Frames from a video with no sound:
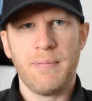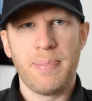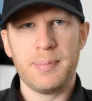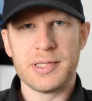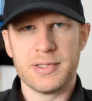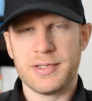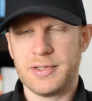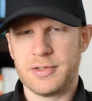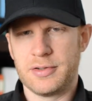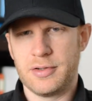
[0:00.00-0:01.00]

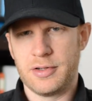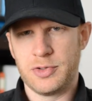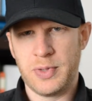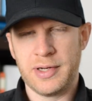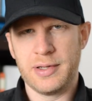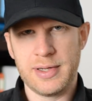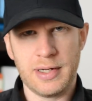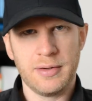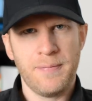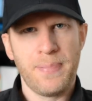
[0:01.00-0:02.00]
Businesses are, are
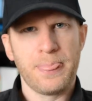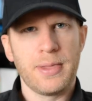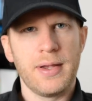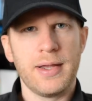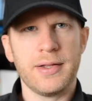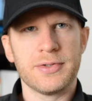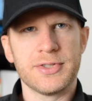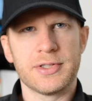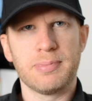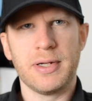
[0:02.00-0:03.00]
dwindling, and there's
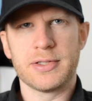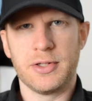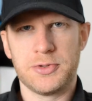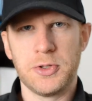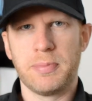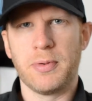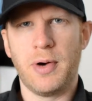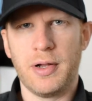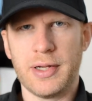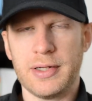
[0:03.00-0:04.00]
this place called Super
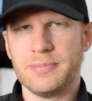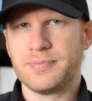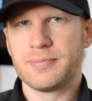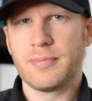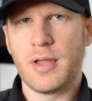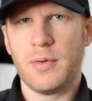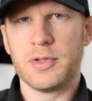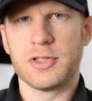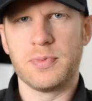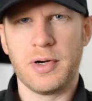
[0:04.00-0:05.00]
Wally,
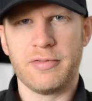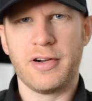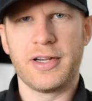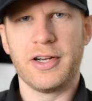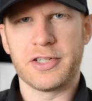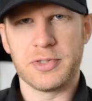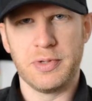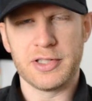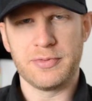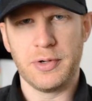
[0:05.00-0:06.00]
which one of our characters
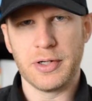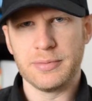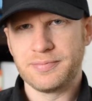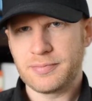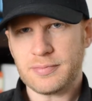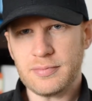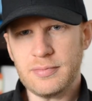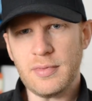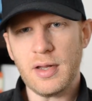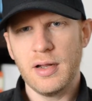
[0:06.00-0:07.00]
works for
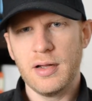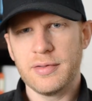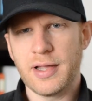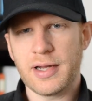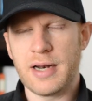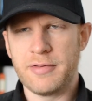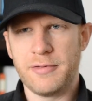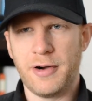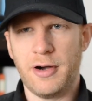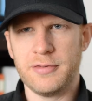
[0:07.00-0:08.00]
that kind of
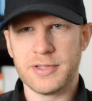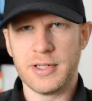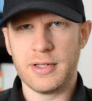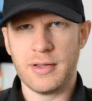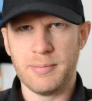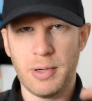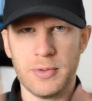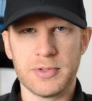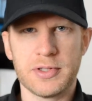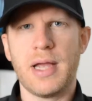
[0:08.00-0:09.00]
evolves in the
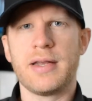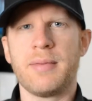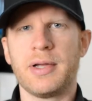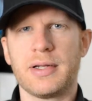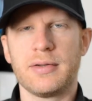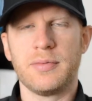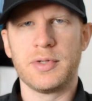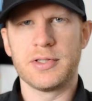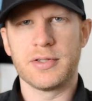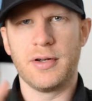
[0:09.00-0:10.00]
post pandemic,
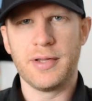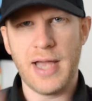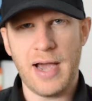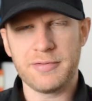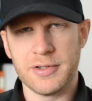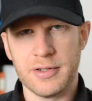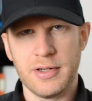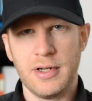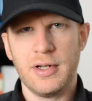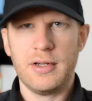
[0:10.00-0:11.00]
which is called the after.
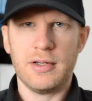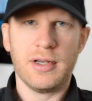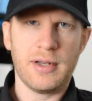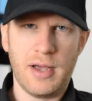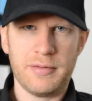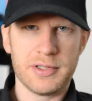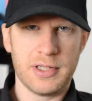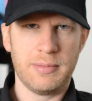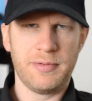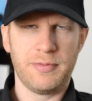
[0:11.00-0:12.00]
And
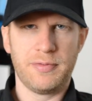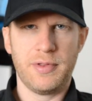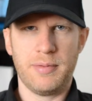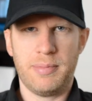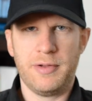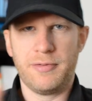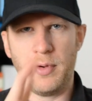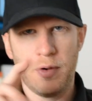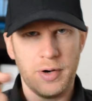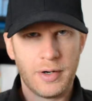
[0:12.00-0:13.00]
obviously, the
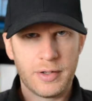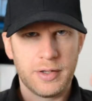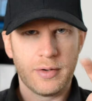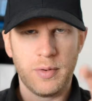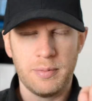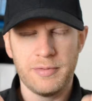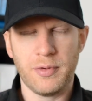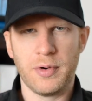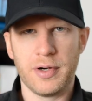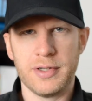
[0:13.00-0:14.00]
before, the quote
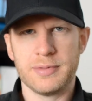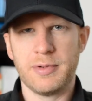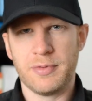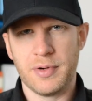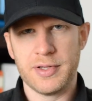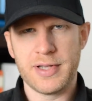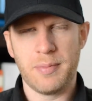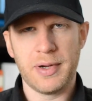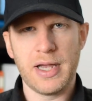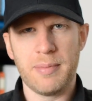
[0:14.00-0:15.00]
before, is before this
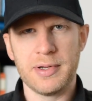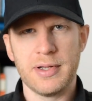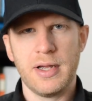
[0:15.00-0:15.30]
outbreak happened.